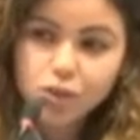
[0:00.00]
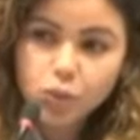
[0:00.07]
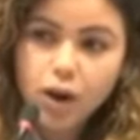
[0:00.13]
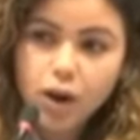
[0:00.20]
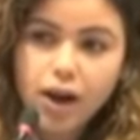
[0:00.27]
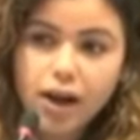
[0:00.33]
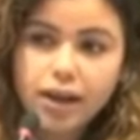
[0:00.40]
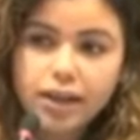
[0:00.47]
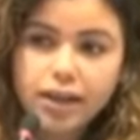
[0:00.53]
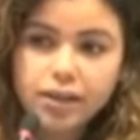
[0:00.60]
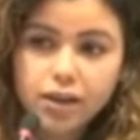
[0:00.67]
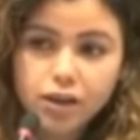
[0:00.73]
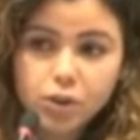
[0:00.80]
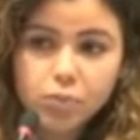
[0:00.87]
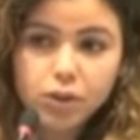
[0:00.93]
And this is
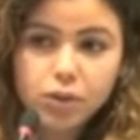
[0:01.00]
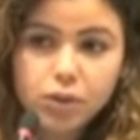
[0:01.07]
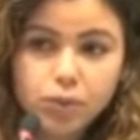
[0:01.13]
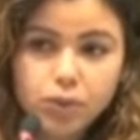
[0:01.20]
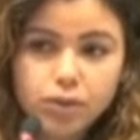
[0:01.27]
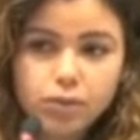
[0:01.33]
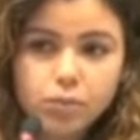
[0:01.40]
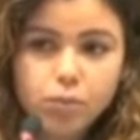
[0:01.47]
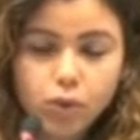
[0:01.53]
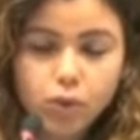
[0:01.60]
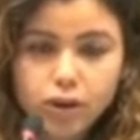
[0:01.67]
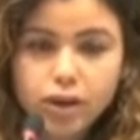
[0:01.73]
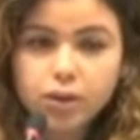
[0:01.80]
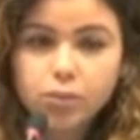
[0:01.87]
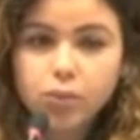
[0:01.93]
why young
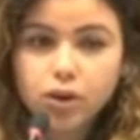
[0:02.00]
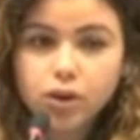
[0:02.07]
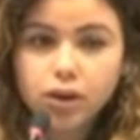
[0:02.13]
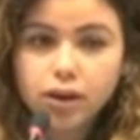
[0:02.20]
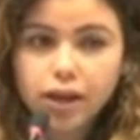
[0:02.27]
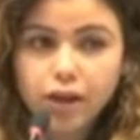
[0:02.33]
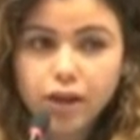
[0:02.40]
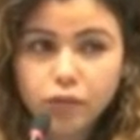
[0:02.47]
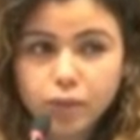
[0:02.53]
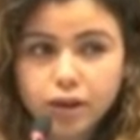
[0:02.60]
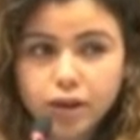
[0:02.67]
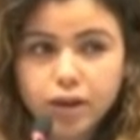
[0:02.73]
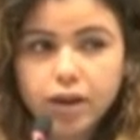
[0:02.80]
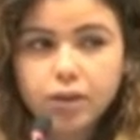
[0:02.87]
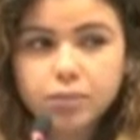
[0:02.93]
people more and more
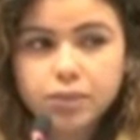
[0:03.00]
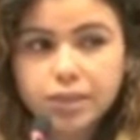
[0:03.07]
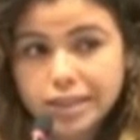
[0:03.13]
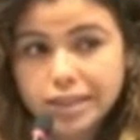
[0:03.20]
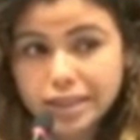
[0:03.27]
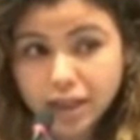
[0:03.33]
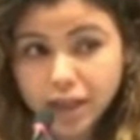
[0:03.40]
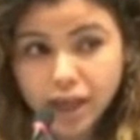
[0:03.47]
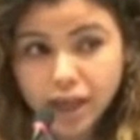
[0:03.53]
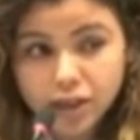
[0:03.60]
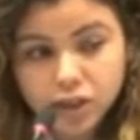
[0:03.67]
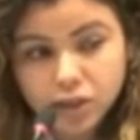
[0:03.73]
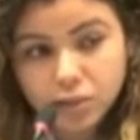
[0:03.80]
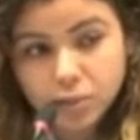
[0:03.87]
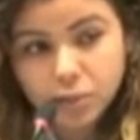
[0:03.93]
have become
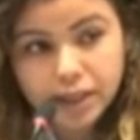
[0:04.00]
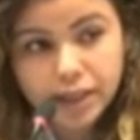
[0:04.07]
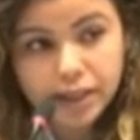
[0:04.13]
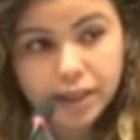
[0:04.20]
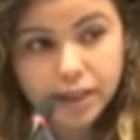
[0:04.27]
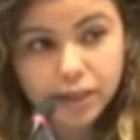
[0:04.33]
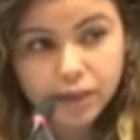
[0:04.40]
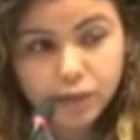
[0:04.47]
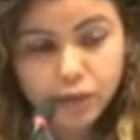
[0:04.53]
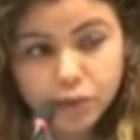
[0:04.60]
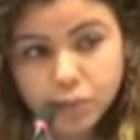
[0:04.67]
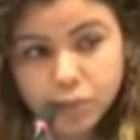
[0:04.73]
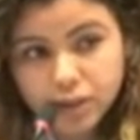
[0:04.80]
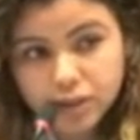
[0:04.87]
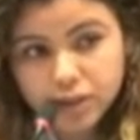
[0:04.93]
disengaged
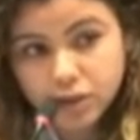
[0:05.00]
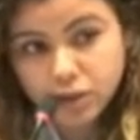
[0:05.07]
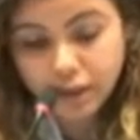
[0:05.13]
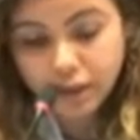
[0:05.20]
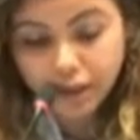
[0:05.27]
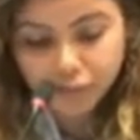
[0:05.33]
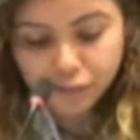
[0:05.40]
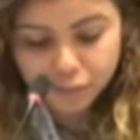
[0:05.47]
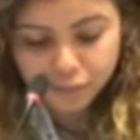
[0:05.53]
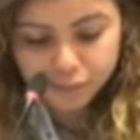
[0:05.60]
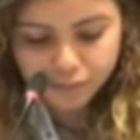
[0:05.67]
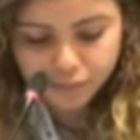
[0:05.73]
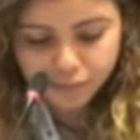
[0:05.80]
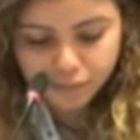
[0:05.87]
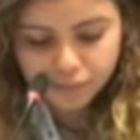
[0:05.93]
completely from political
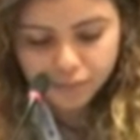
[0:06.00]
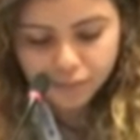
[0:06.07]
life.